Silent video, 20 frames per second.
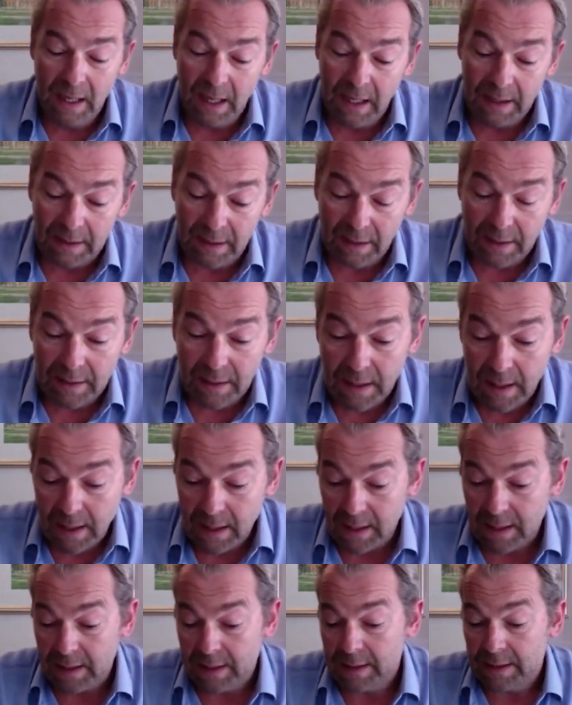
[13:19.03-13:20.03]
And the
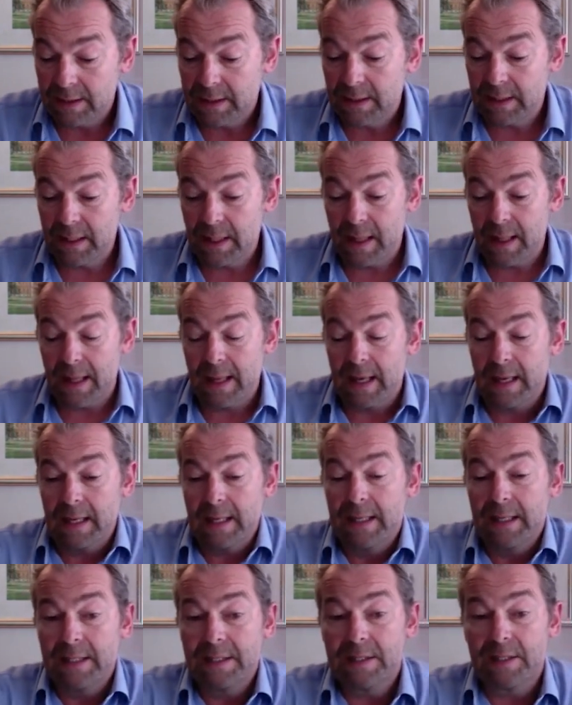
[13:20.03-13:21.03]
third
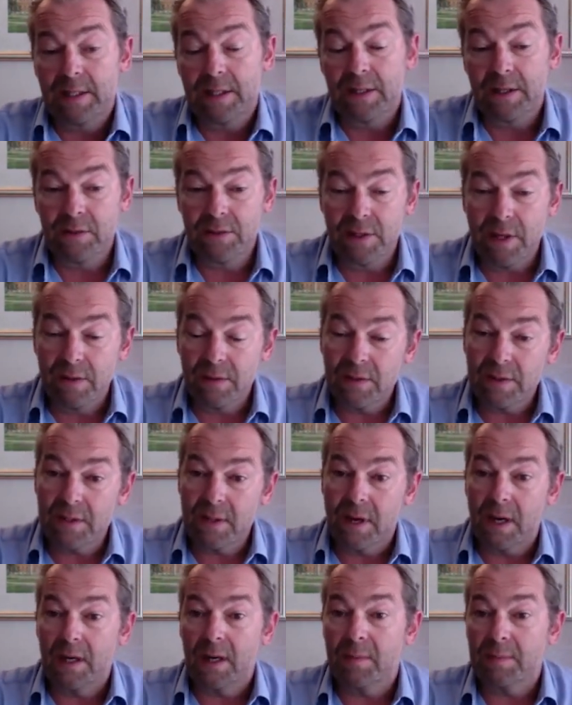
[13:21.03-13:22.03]
is that you don't
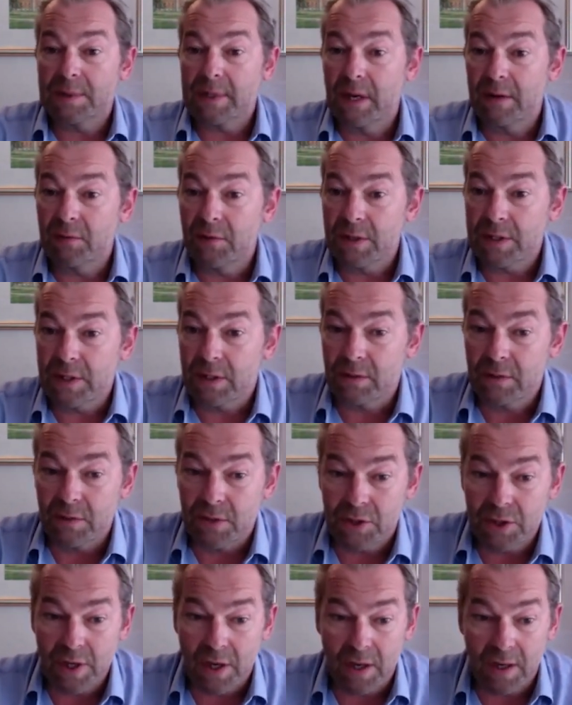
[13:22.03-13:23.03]
sign up to every single
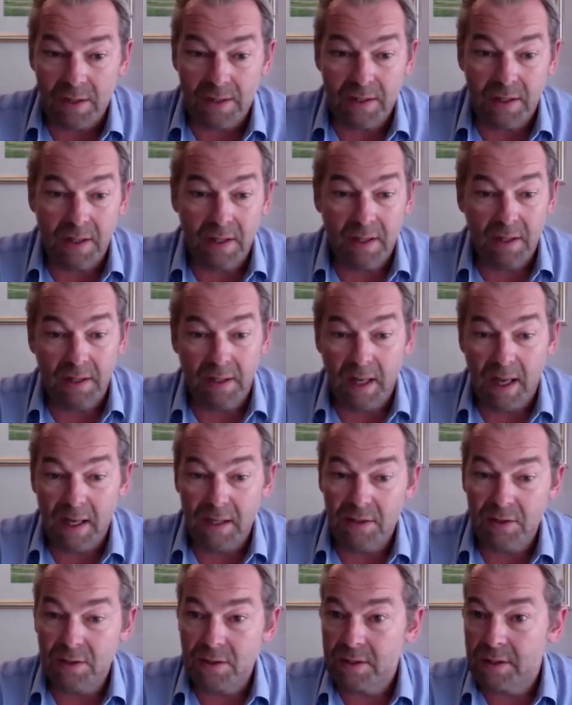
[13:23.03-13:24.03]
charter and
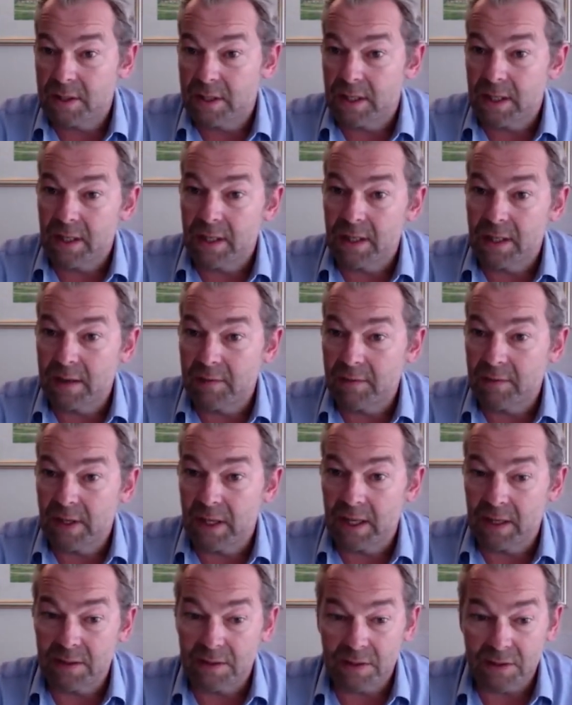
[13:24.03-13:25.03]
agency and
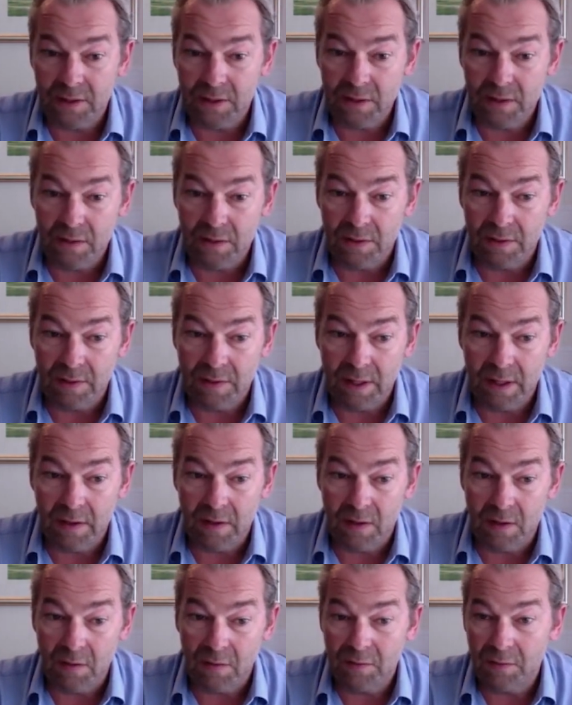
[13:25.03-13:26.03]
everything else that you can
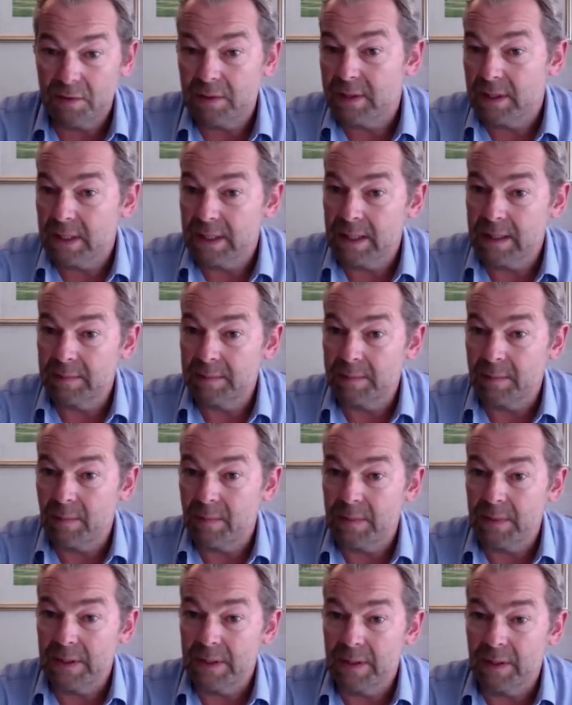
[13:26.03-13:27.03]
think of.
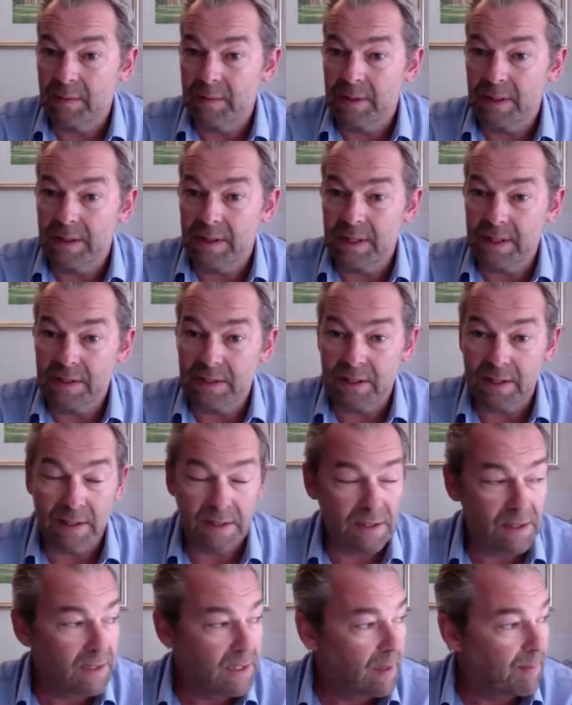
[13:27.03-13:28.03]

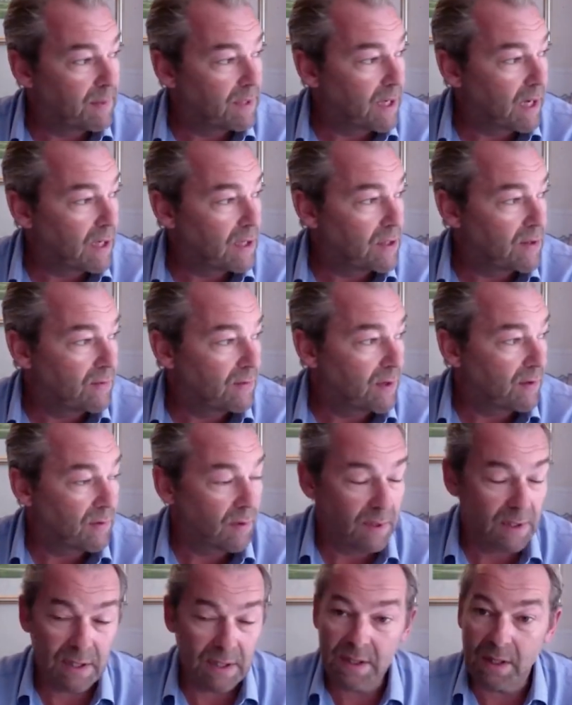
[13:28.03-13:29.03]
There's a temptation for
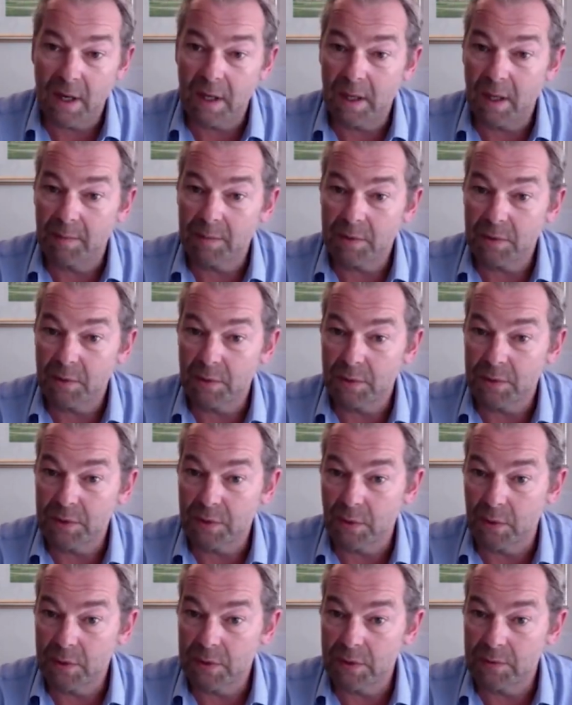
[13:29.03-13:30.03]
everyone to sign up to all
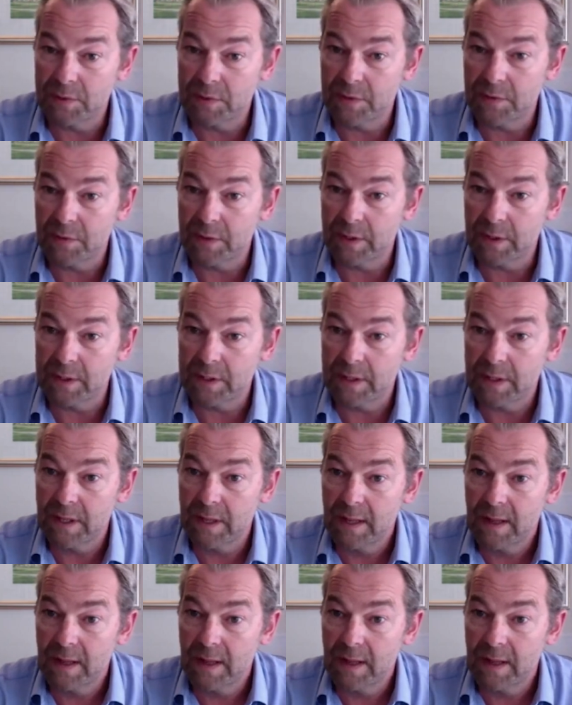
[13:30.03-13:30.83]
sorts of different